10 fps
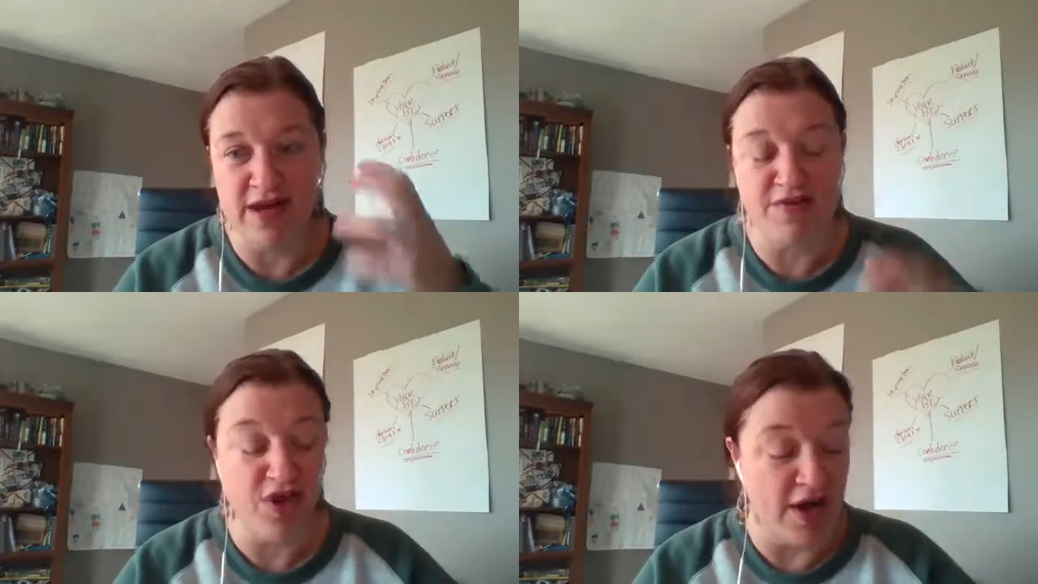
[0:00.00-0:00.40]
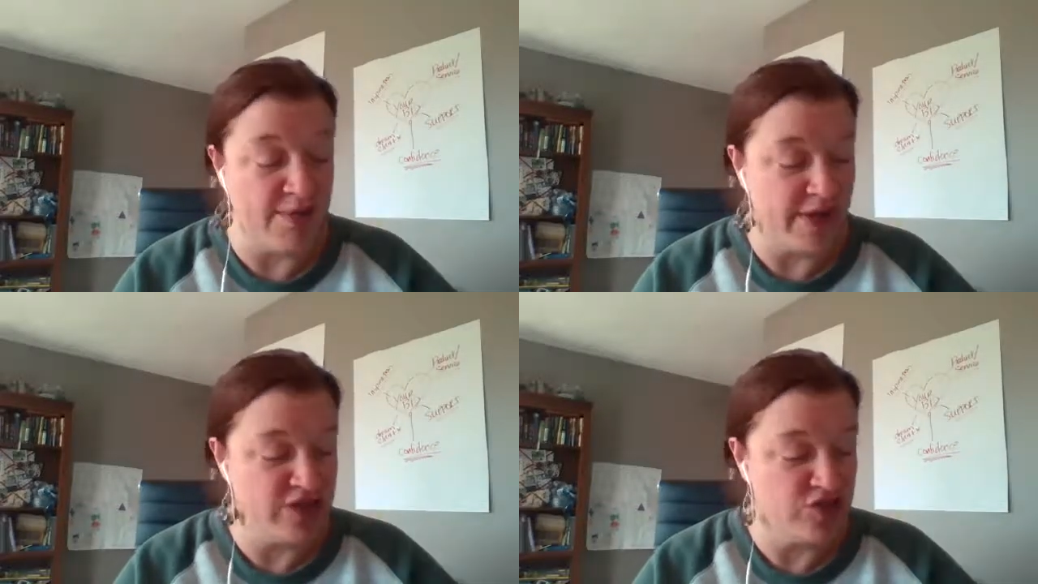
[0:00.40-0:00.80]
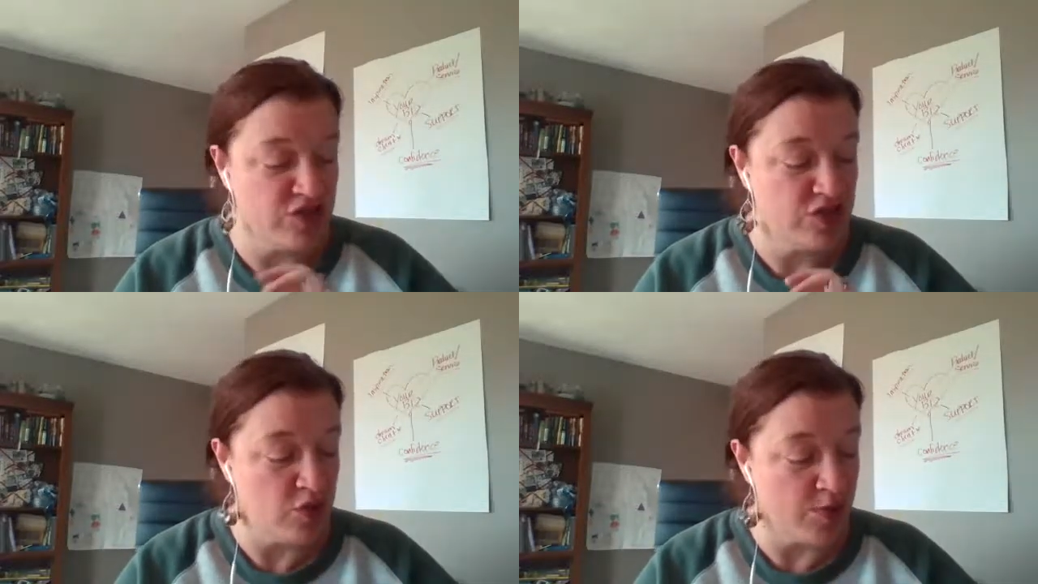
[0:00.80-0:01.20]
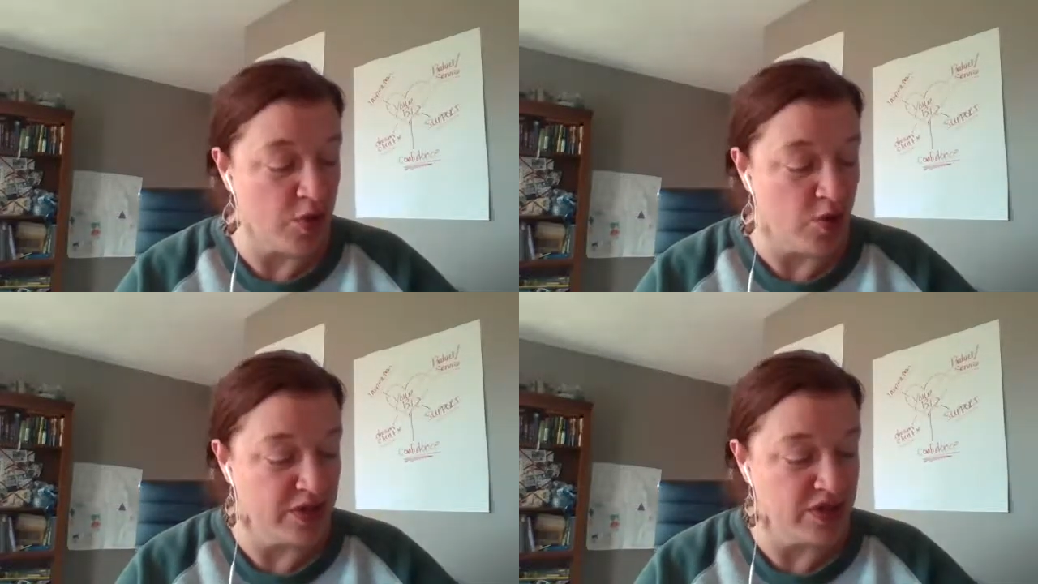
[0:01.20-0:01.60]
I've gotten messages, so I'm
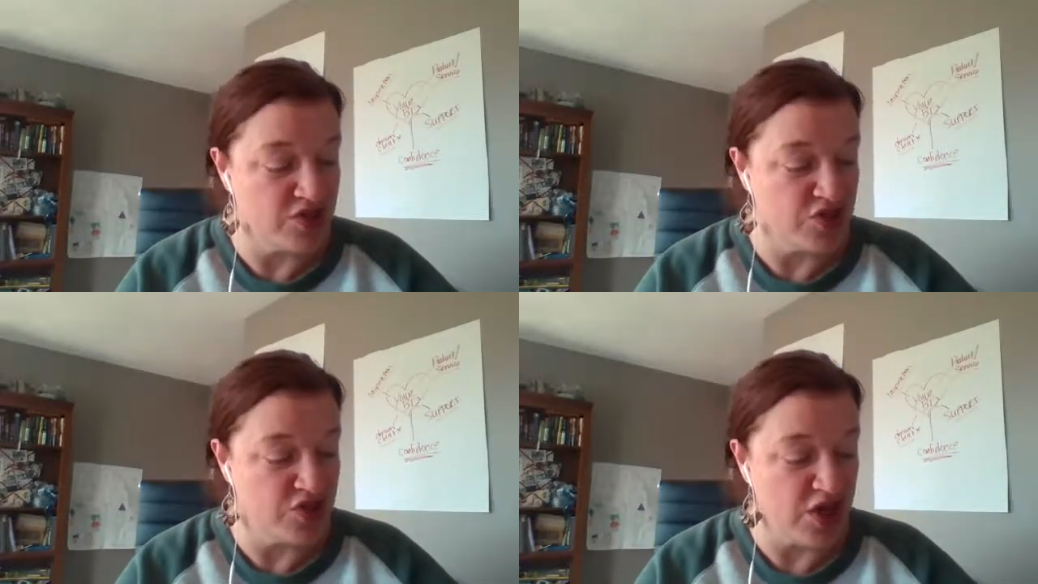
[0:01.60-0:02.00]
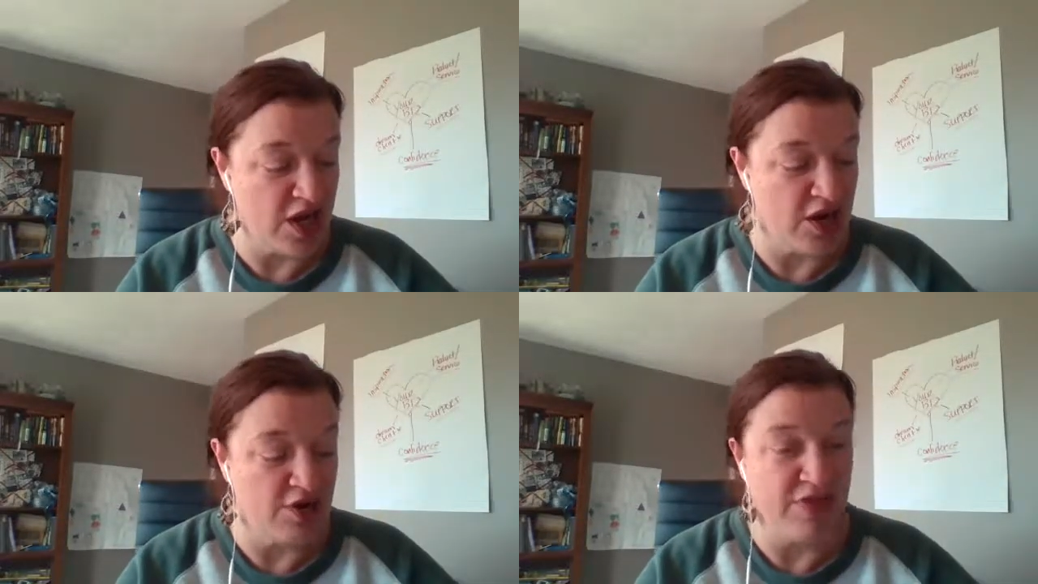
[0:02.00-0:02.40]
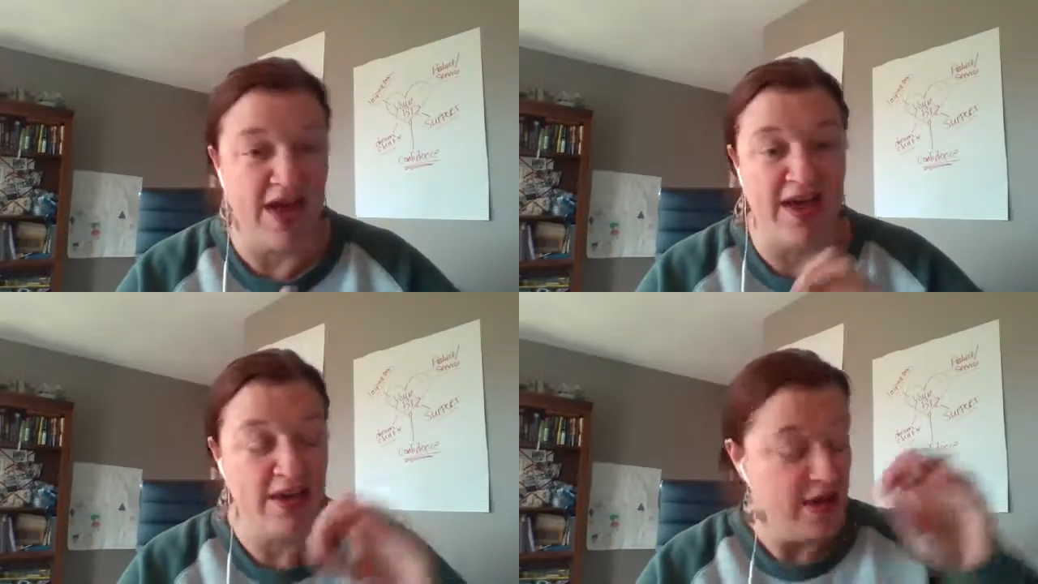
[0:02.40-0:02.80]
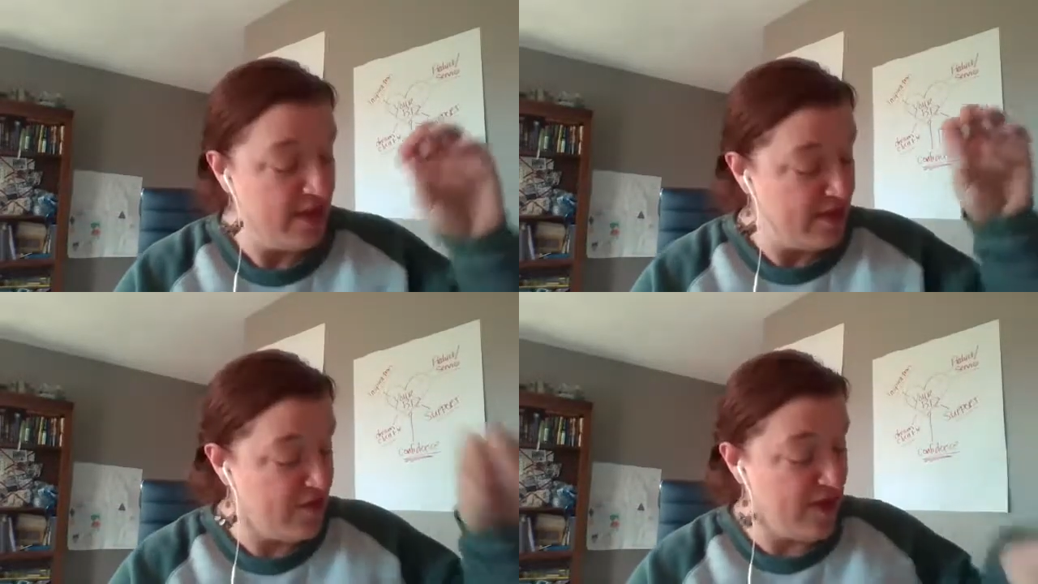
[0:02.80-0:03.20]
going to just share that
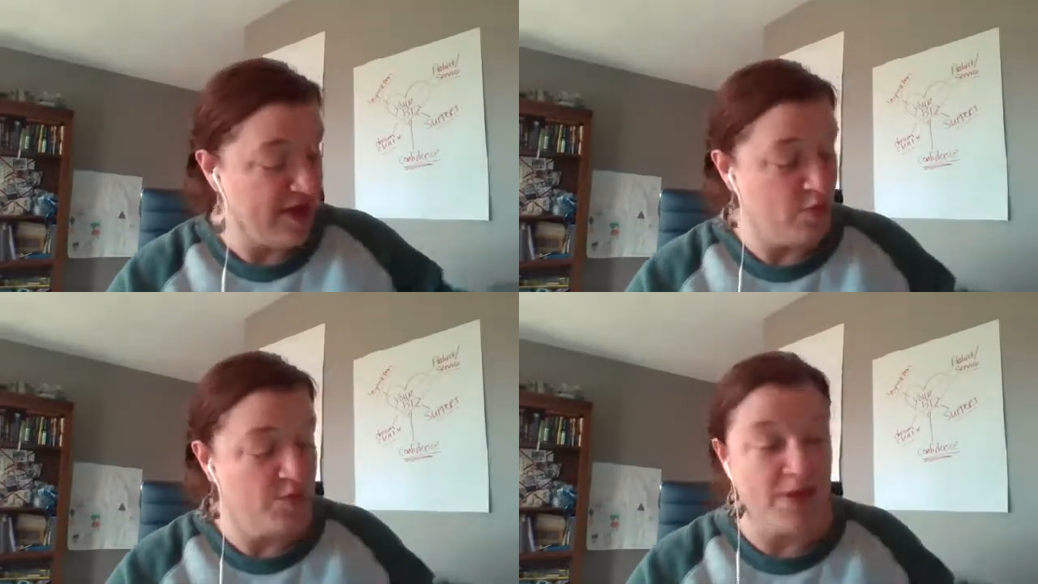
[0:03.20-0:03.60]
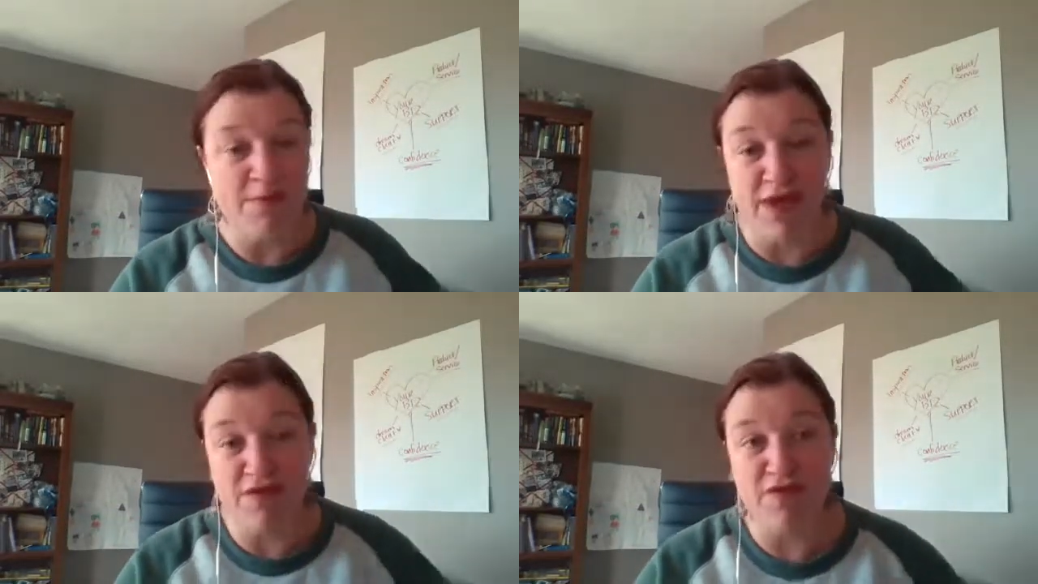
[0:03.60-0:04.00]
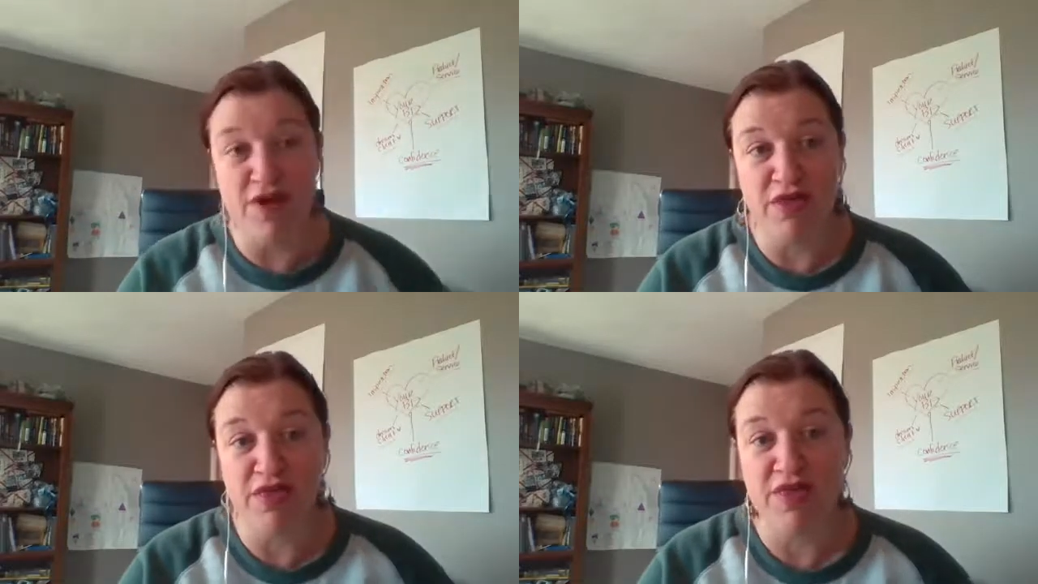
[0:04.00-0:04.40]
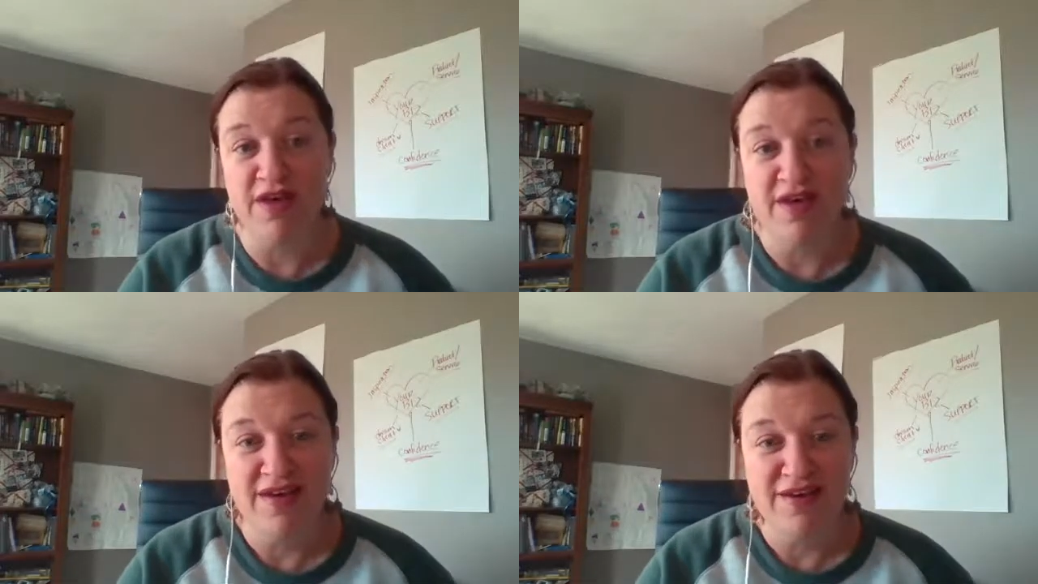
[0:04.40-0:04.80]
the event will be May 5th
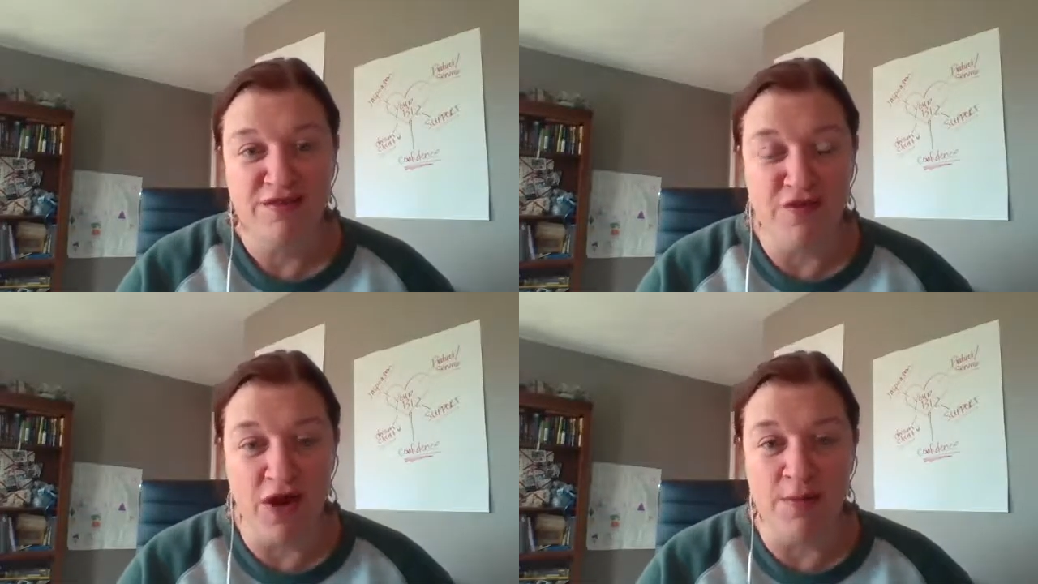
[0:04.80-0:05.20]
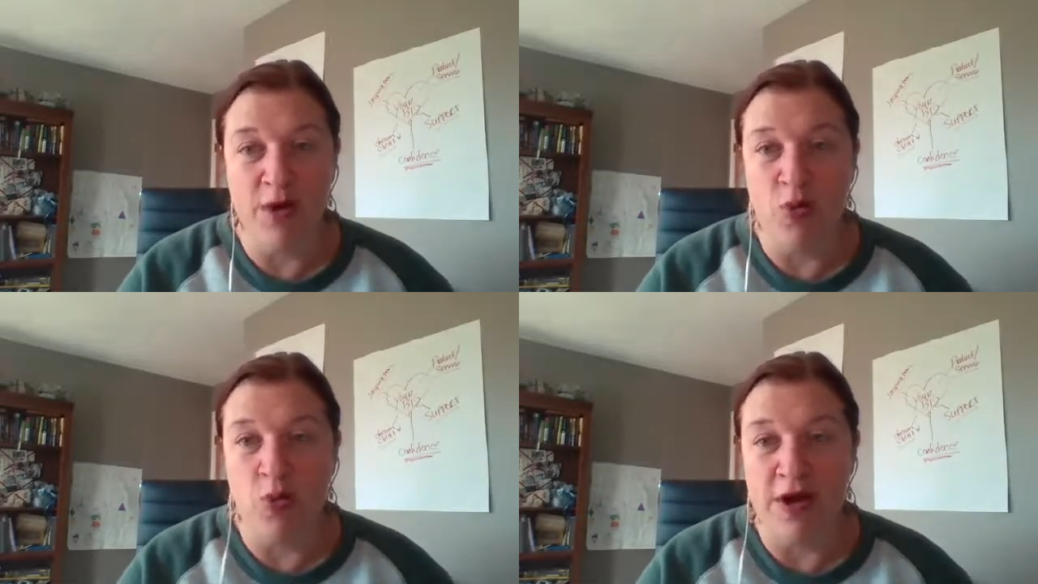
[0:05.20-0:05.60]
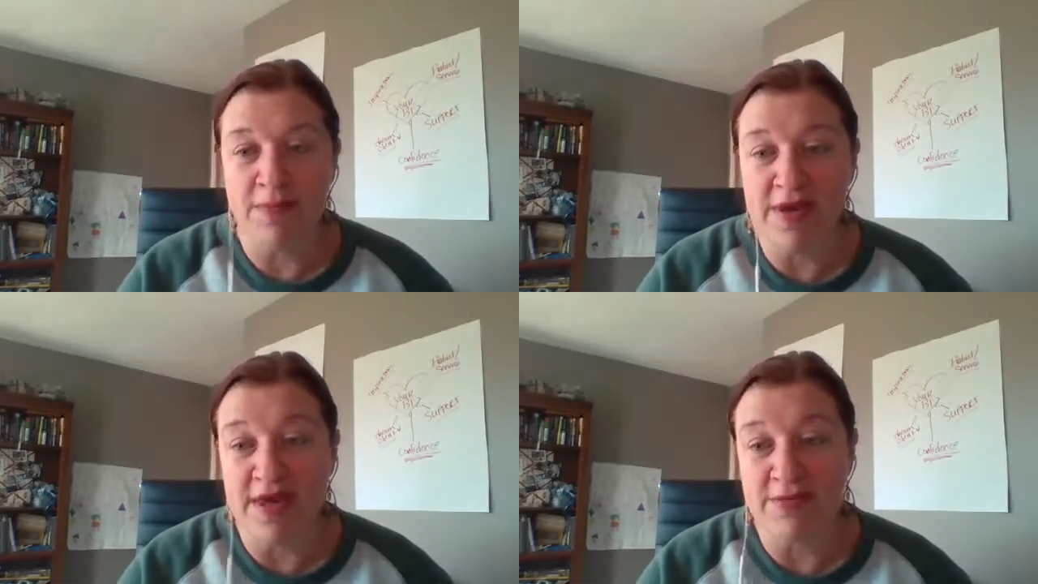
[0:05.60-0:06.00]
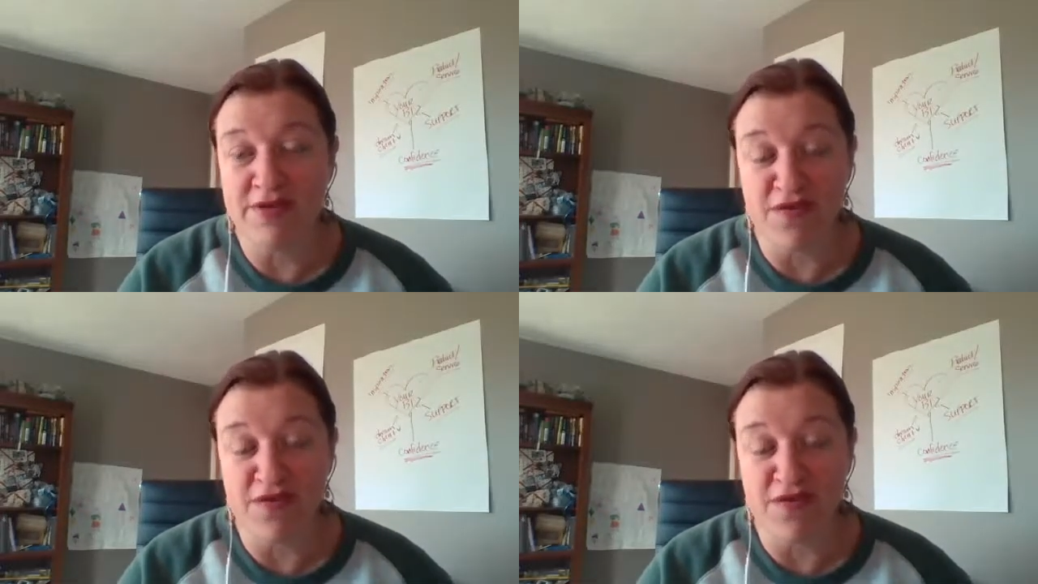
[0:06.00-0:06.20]
from 1 p.m.